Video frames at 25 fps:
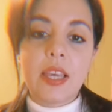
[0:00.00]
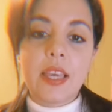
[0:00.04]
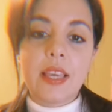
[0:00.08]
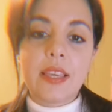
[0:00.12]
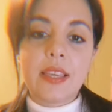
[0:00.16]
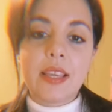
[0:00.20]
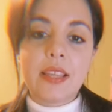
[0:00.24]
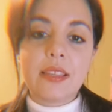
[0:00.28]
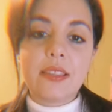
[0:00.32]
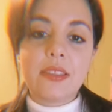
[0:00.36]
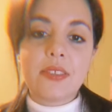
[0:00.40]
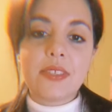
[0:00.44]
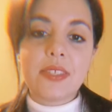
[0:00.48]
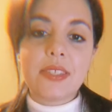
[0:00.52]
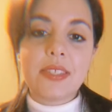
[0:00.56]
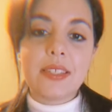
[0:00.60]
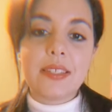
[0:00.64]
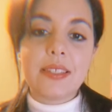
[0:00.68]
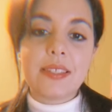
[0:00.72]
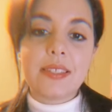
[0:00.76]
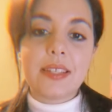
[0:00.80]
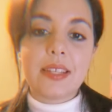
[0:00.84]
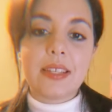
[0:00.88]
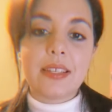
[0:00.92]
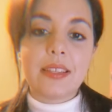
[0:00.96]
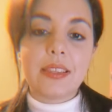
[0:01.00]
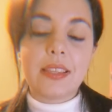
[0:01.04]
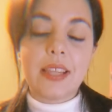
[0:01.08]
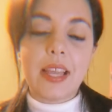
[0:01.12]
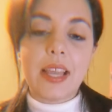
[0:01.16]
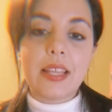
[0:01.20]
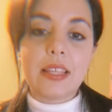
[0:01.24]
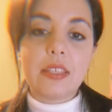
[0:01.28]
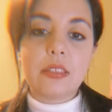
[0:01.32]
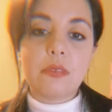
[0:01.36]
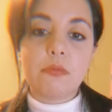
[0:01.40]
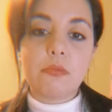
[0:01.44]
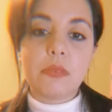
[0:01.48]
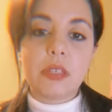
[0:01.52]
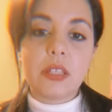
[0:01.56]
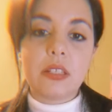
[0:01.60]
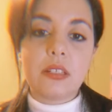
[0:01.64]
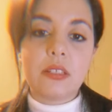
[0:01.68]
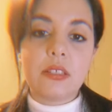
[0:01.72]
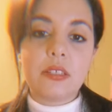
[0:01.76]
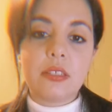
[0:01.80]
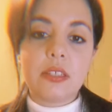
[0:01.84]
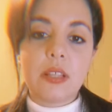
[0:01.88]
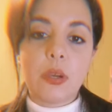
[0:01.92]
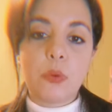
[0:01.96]
Again, there's this
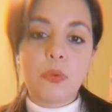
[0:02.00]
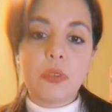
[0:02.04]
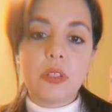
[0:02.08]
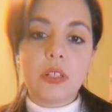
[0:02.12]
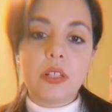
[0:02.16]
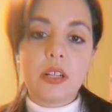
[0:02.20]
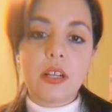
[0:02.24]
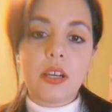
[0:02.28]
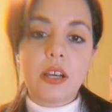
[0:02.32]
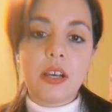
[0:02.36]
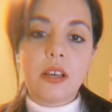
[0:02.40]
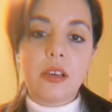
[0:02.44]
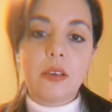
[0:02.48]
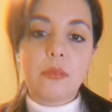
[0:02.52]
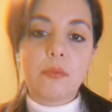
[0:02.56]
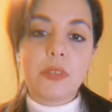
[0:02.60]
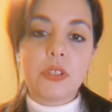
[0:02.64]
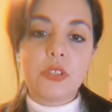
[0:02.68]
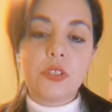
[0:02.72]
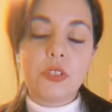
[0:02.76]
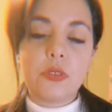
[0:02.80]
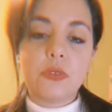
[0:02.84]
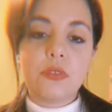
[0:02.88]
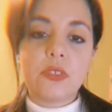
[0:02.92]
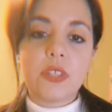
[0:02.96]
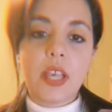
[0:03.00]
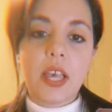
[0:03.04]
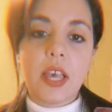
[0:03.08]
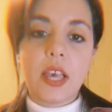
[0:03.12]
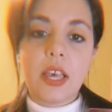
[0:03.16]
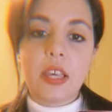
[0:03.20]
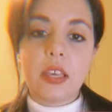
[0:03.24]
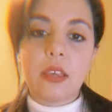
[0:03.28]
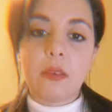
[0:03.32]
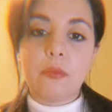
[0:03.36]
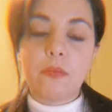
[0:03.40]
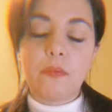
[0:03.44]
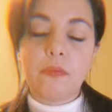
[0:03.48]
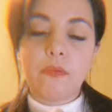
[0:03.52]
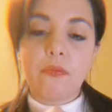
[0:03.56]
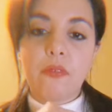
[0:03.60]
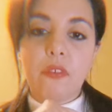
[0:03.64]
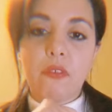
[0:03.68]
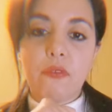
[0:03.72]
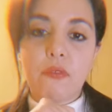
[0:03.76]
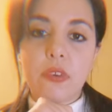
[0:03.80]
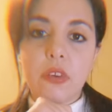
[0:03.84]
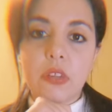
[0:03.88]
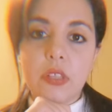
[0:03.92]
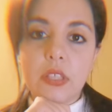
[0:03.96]
enlightenment that will come in due time
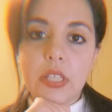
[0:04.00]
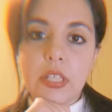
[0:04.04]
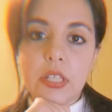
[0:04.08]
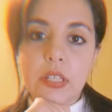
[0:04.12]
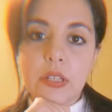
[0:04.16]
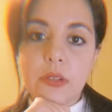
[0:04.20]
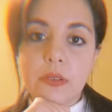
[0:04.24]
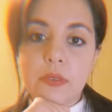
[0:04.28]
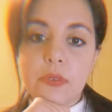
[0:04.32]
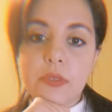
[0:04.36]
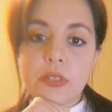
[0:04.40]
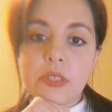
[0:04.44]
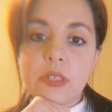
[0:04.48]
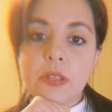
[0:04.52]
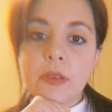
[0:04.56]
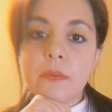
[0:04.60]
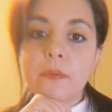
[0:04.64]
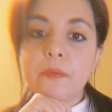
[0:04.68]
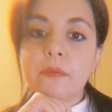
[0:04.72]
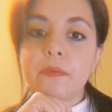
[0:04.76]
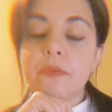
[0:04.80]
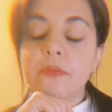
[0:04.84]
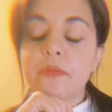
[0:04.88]
for Leos